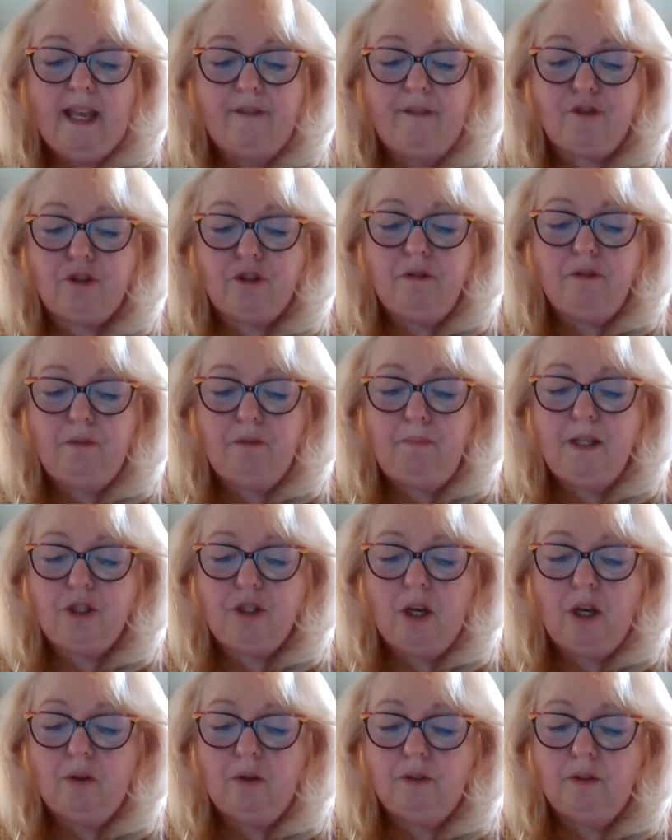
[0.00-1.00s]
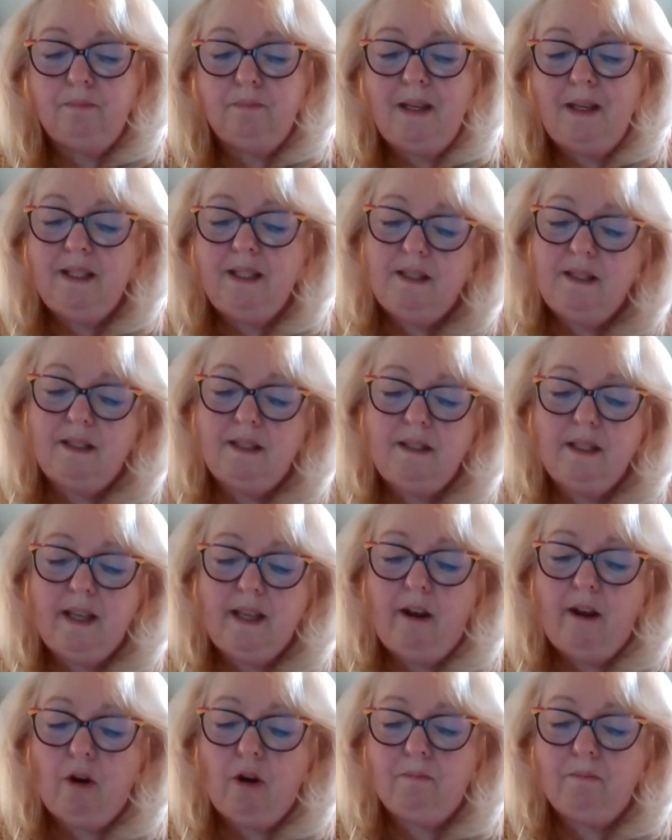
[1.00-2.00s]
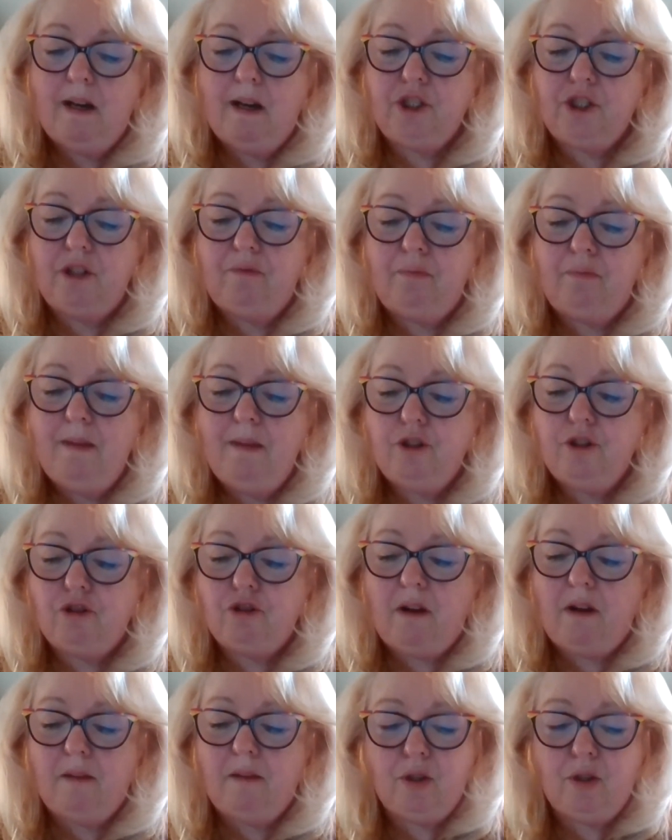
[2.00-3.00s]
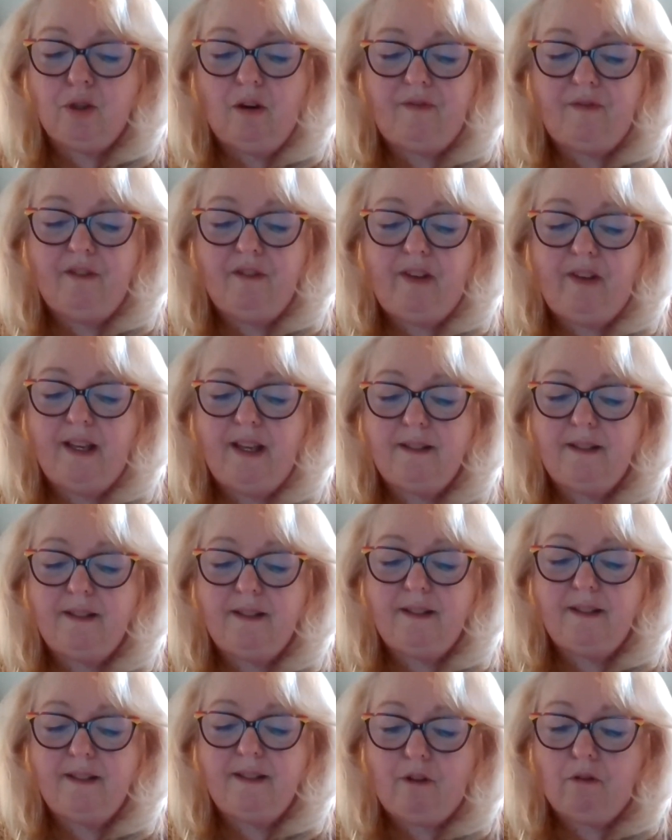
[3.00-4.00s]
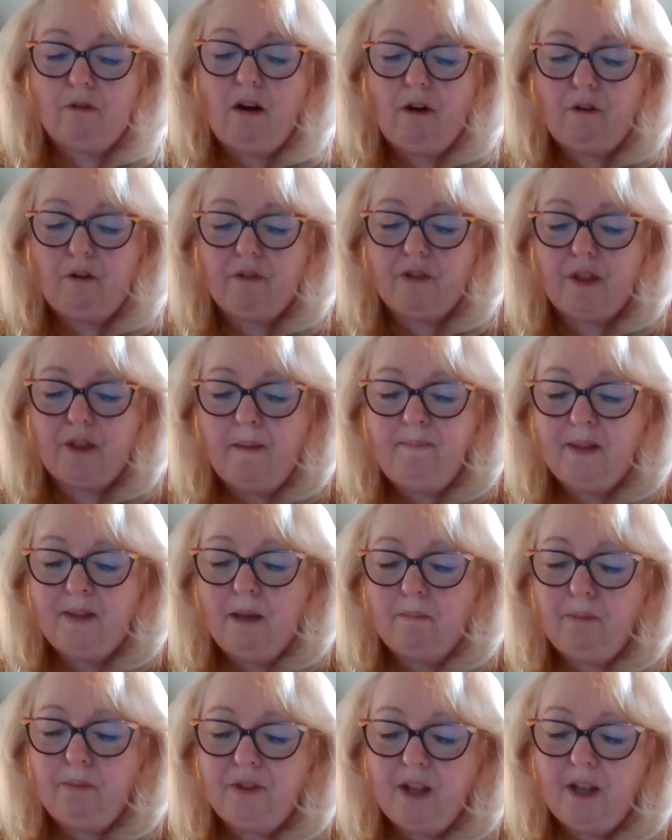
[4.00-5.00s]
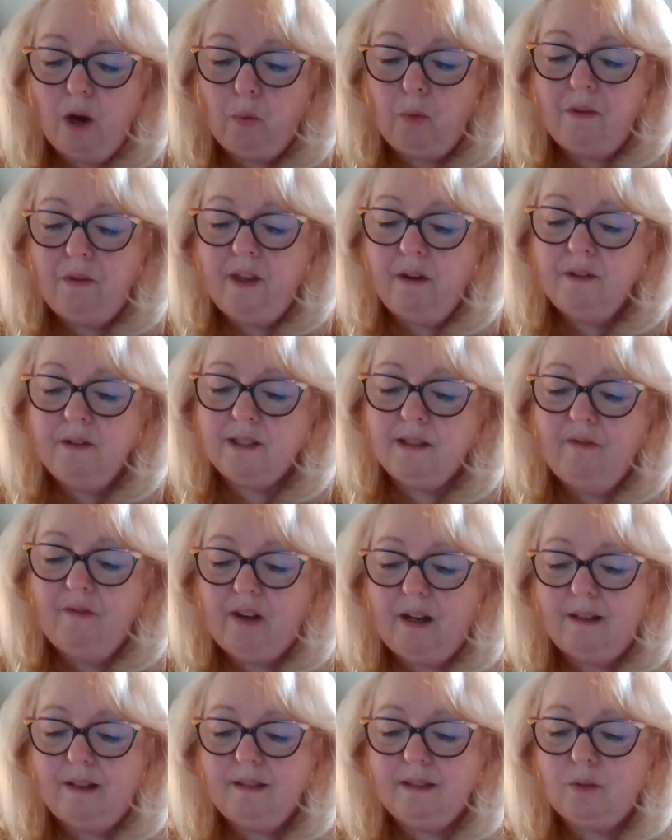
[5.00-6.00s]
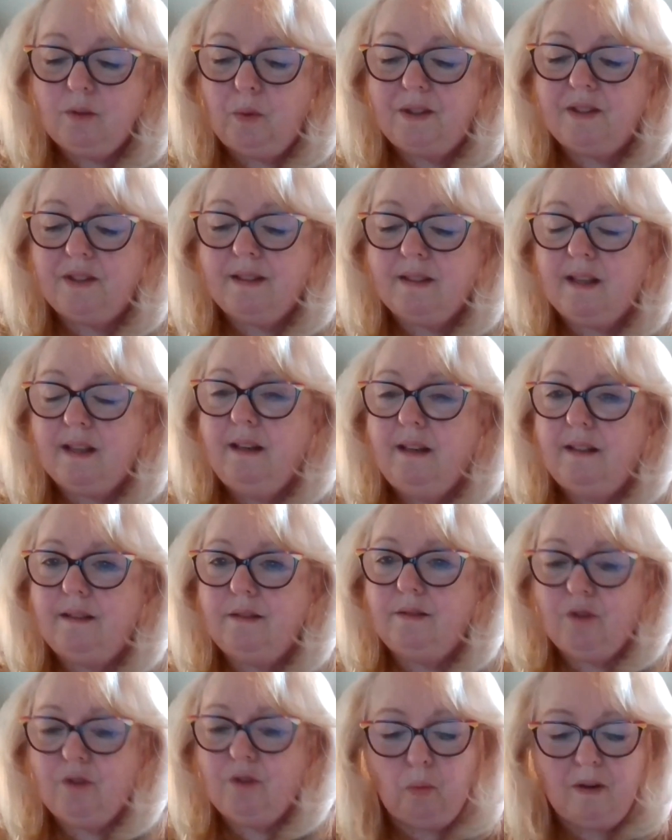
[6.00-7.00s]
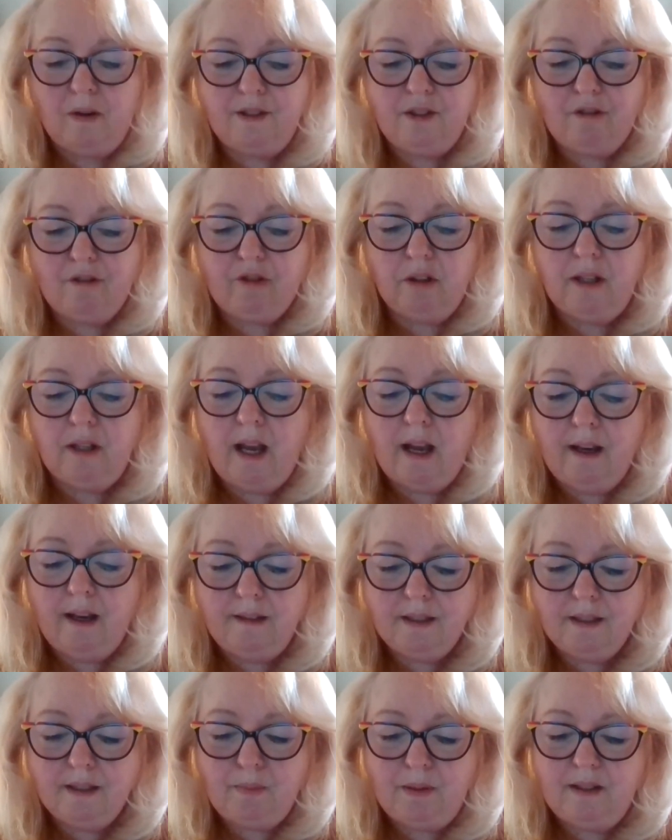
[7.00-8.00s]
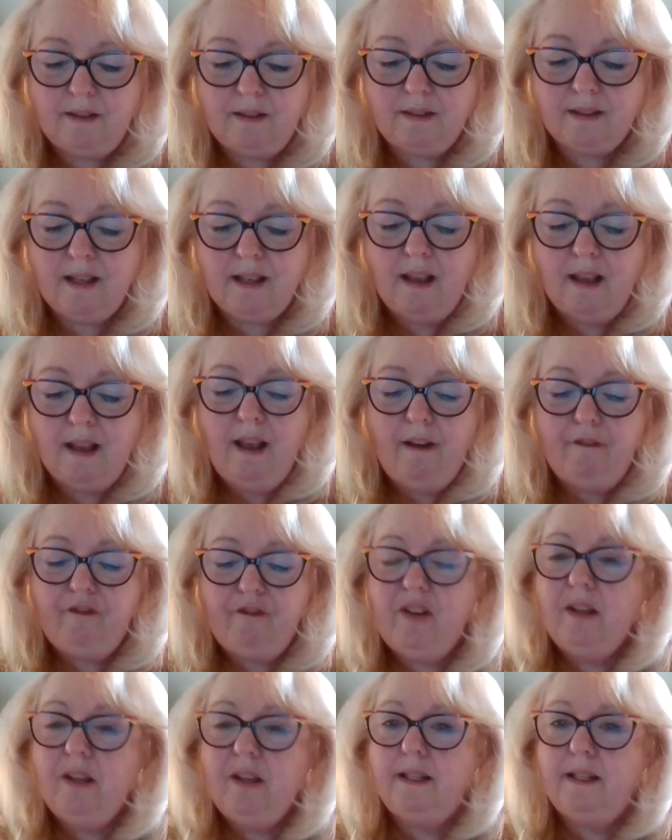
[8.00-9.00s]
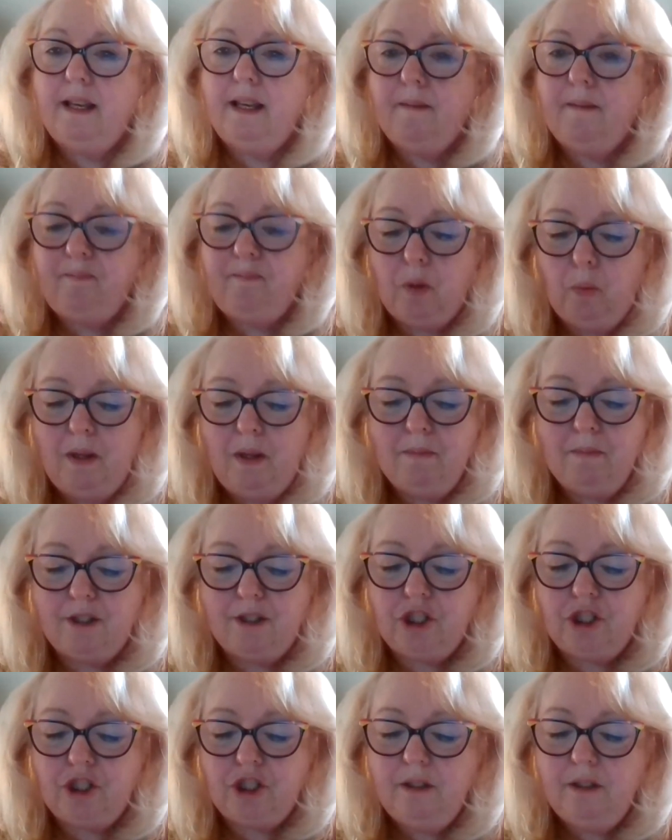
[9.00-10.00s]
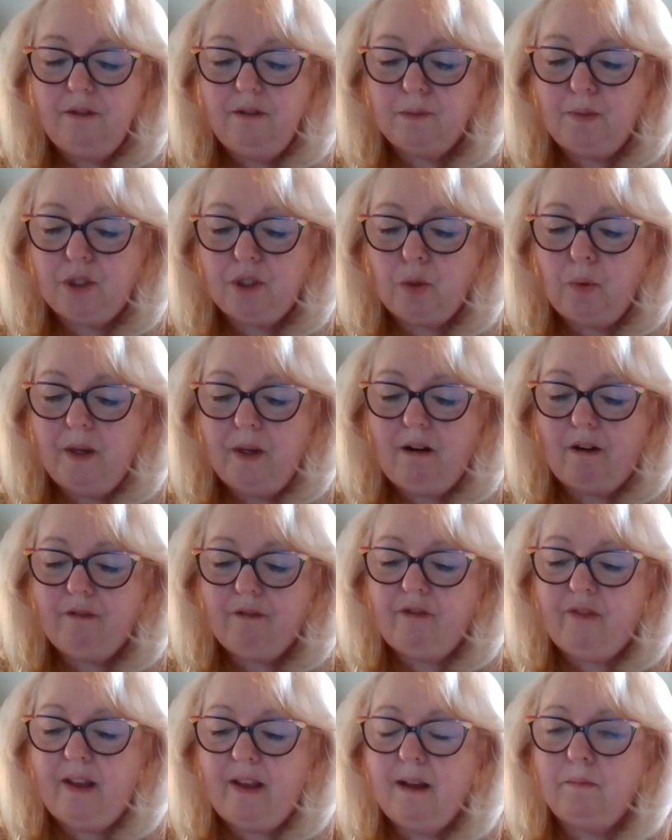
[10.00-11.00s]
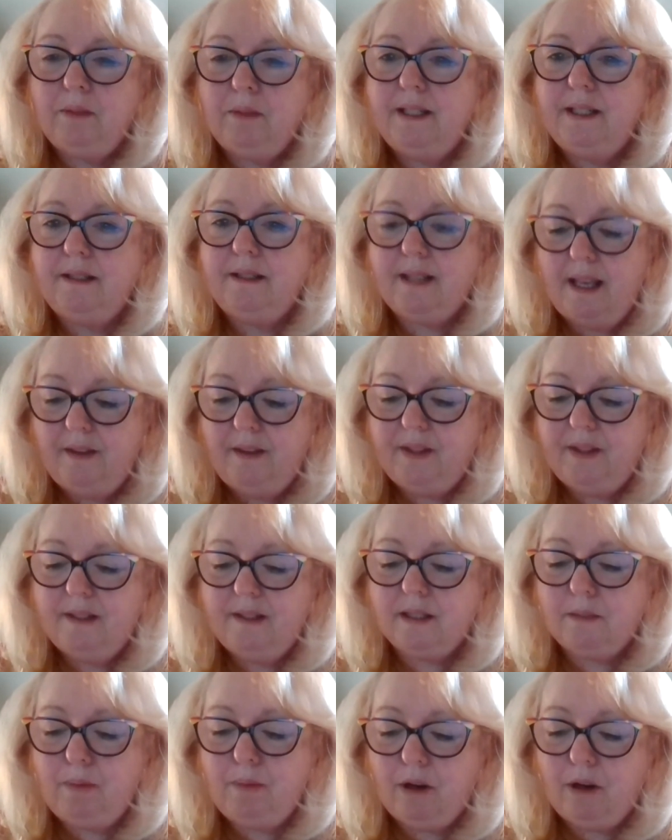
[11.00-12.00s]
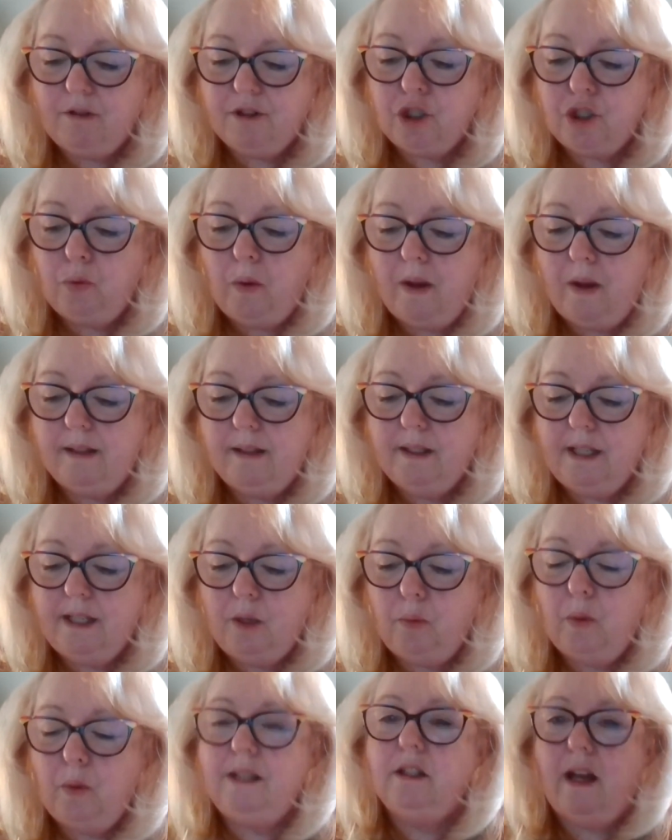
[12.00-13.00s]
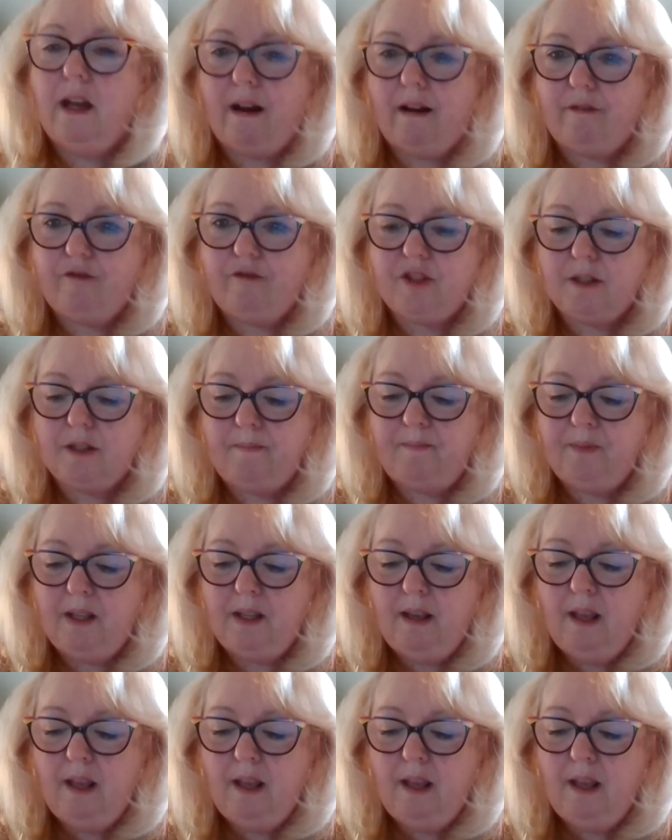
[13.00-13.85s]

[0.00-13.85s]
If truth be told, many didn't care much if men dropped off the face of Mother Earth. But there were those of us with sons or wonderful husbands feeling we must choose between our families and this spirituality we loved.